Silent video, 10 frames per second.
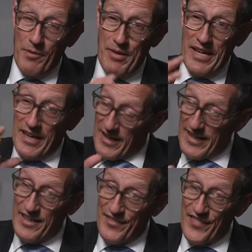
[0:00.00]
be
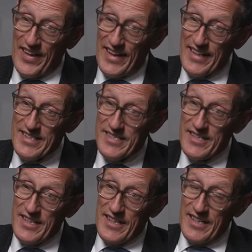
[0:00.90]
higher fares,
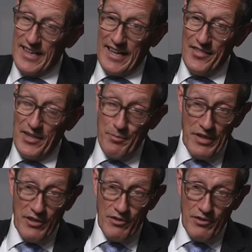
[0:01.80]
and there'll be